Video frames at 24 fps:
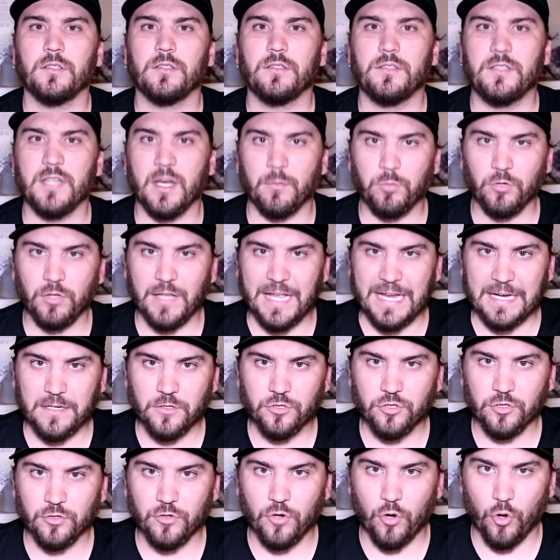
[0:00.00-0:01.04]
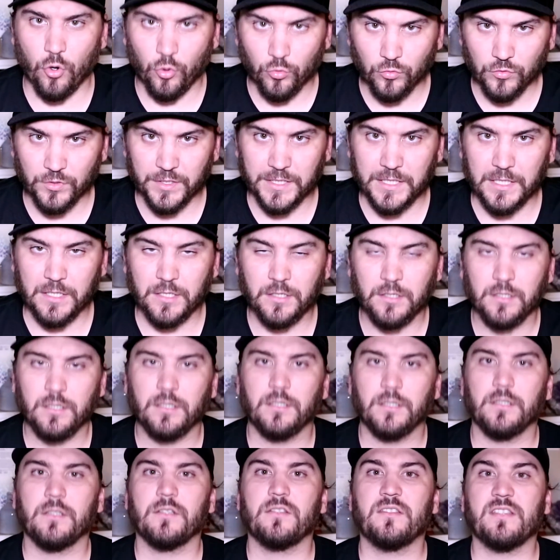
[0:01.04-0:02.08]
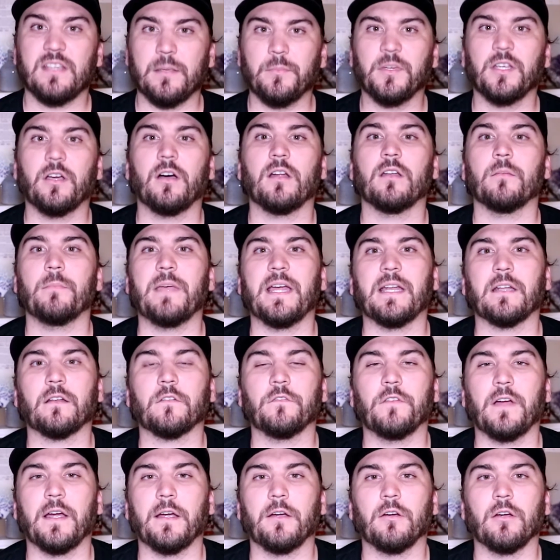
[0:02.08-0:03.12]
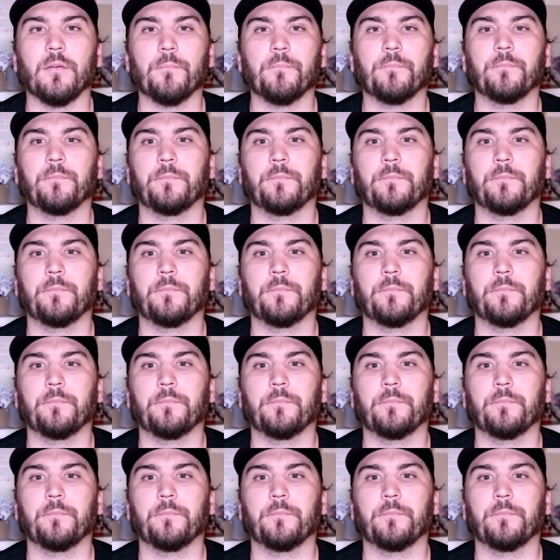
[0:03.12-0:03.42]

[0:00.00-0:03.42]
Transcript: double action only semi-automatic firearm.